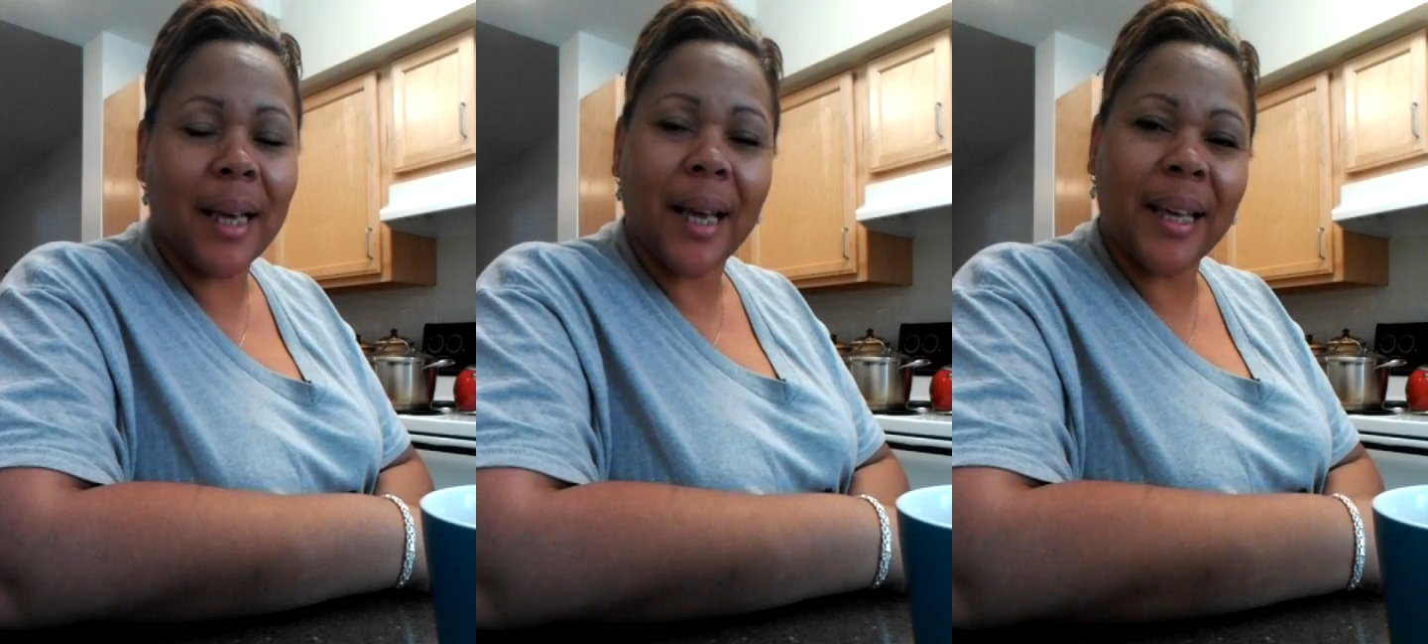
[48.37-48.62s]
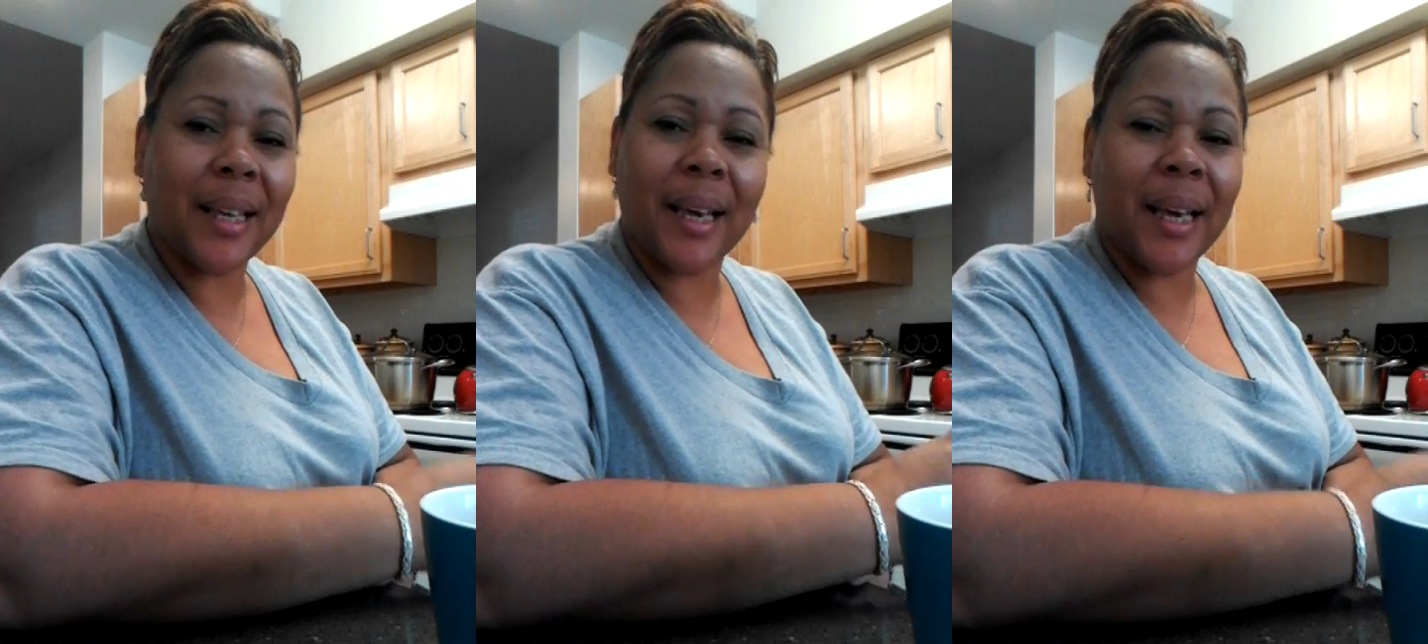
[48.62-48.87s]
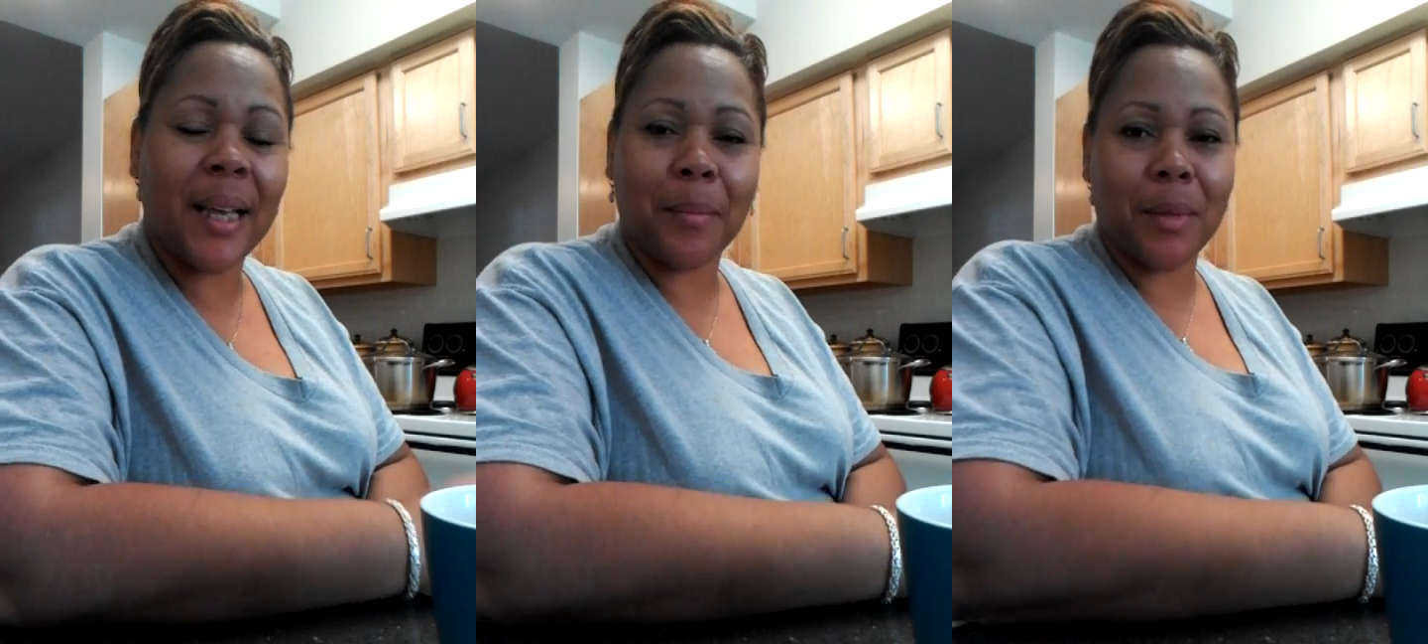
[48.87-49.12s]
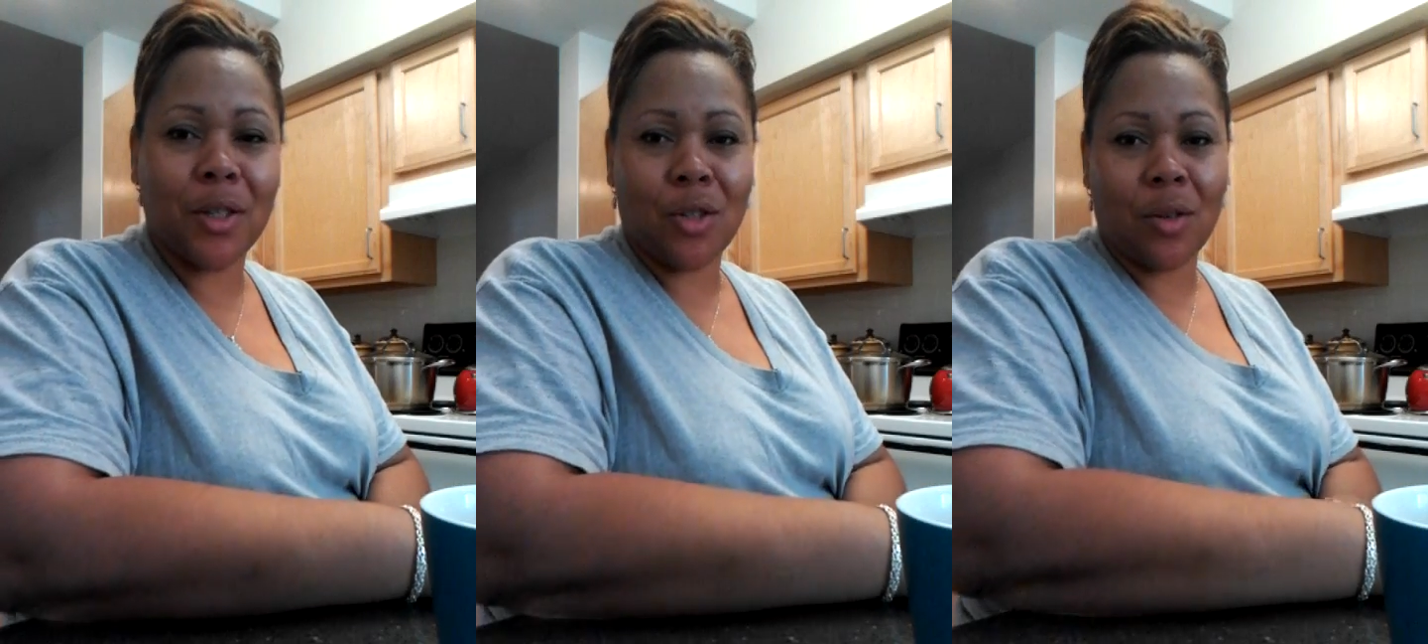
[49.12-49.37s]
And your
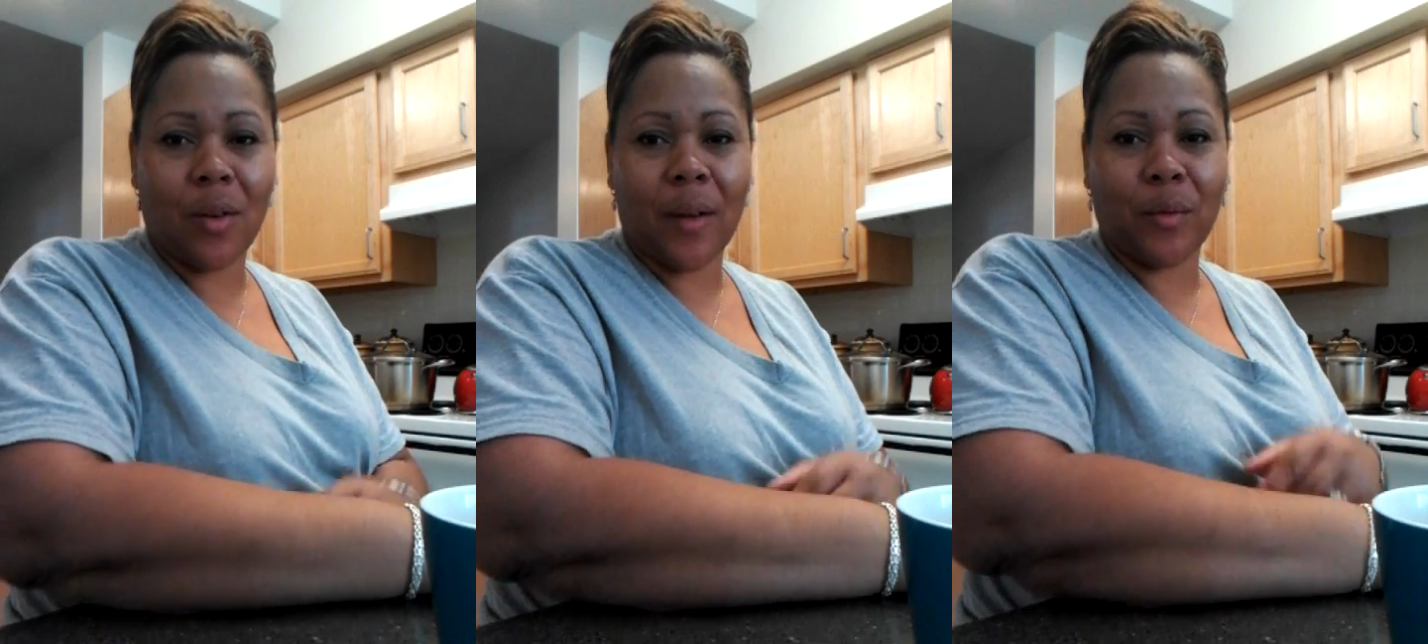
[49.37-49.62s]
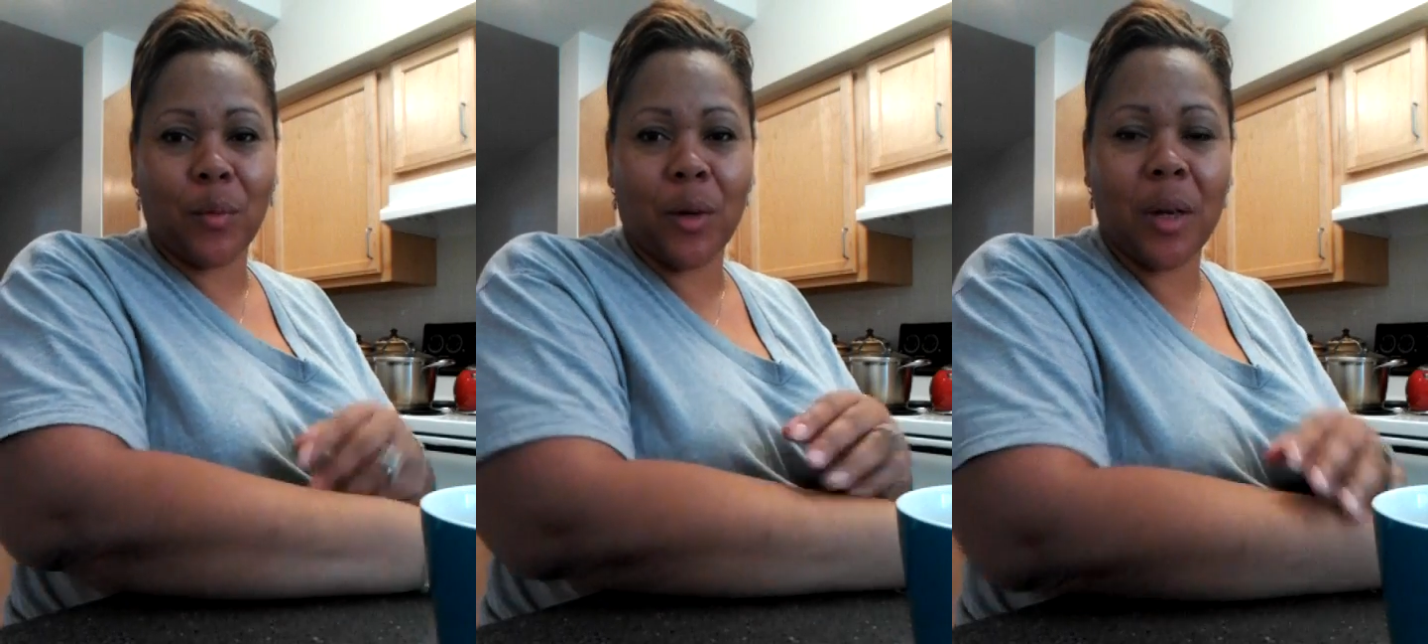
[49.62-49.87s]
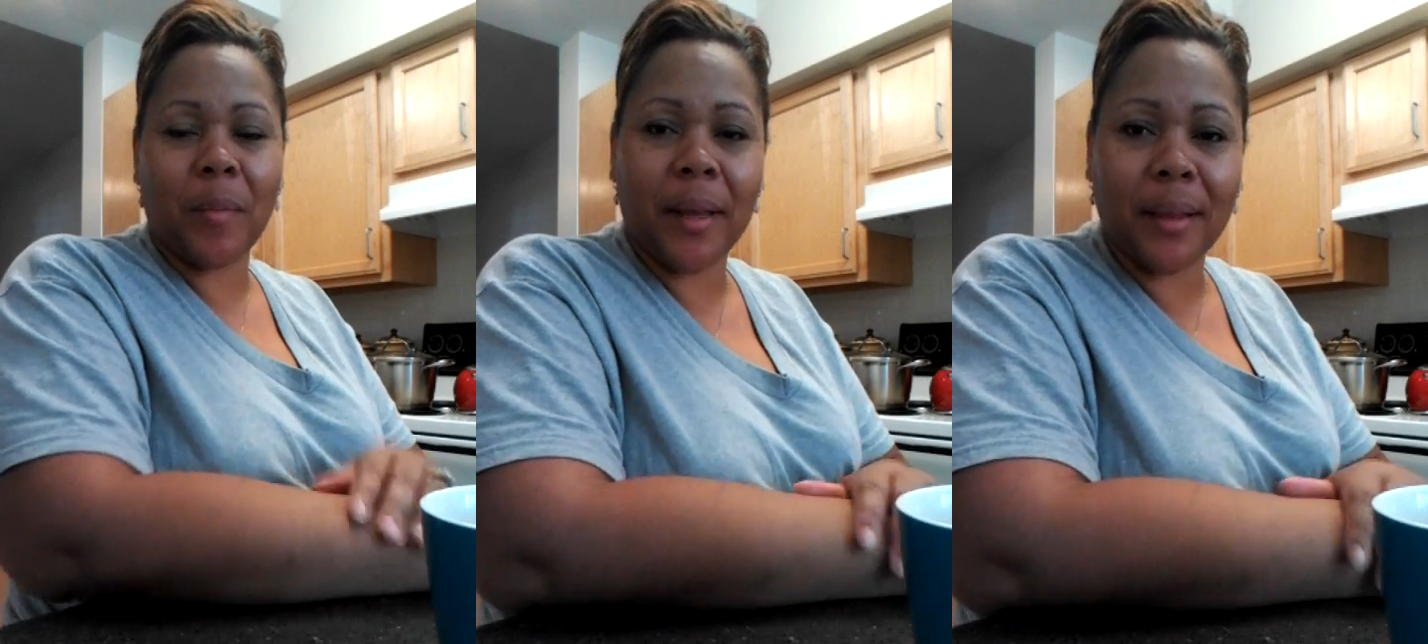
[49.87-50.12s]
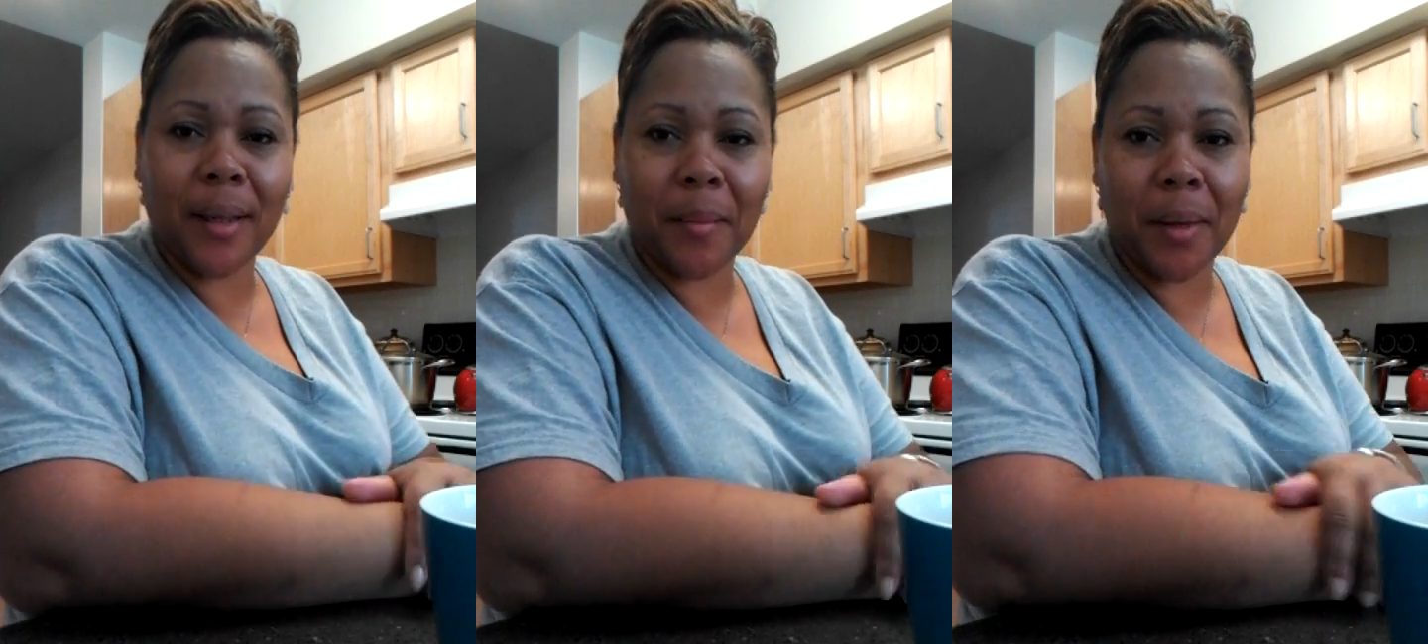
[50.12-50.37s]
enemies, you don't have to worry
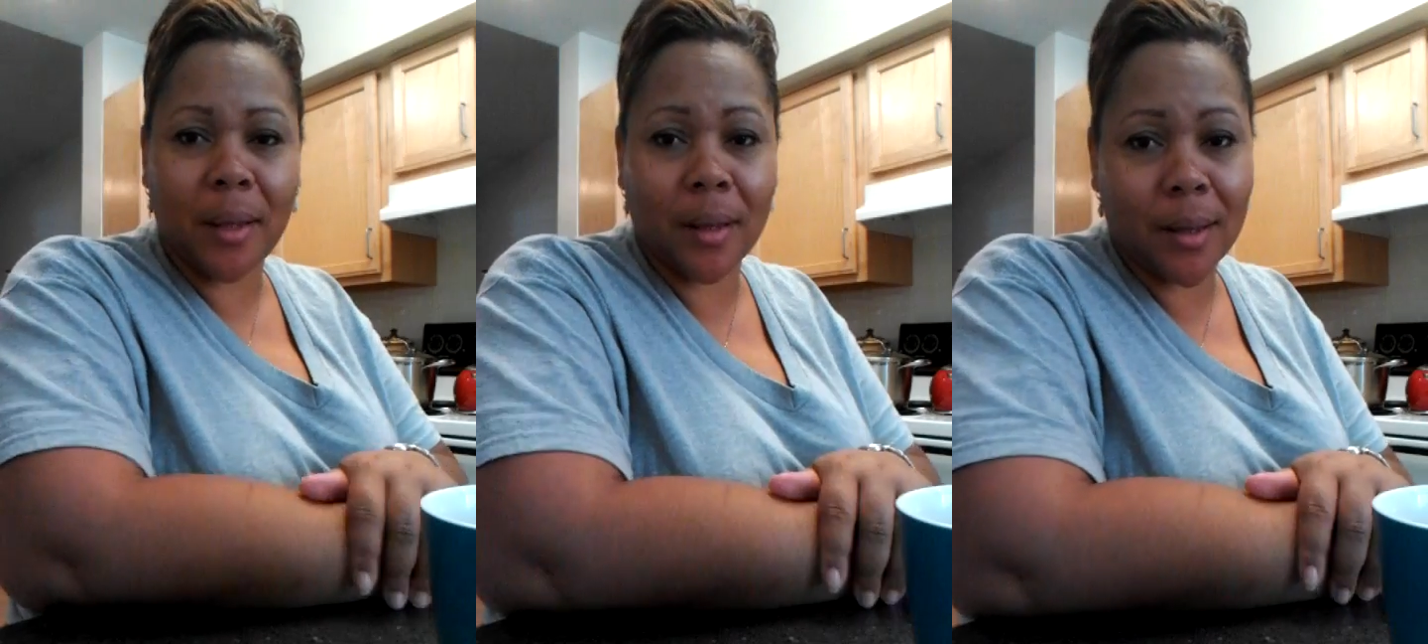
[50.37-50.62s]
about them either,